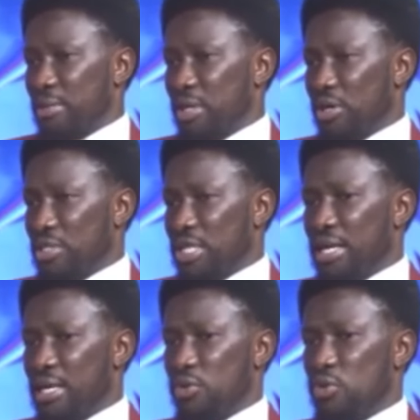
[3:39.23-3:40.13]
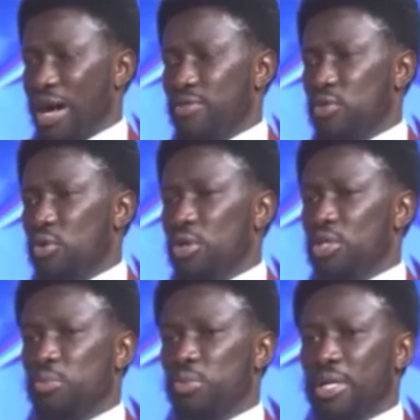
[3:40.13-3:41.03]
because then you have to go
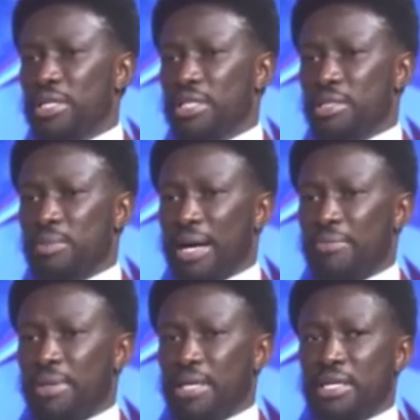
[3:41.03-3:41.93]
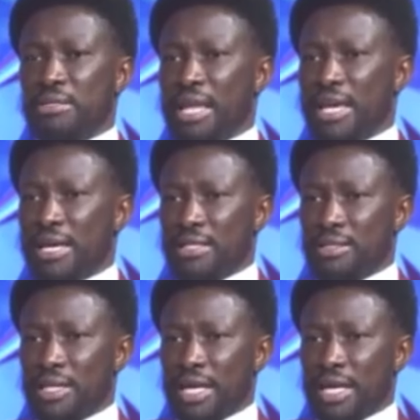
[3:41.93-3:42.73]
into politics by being naked.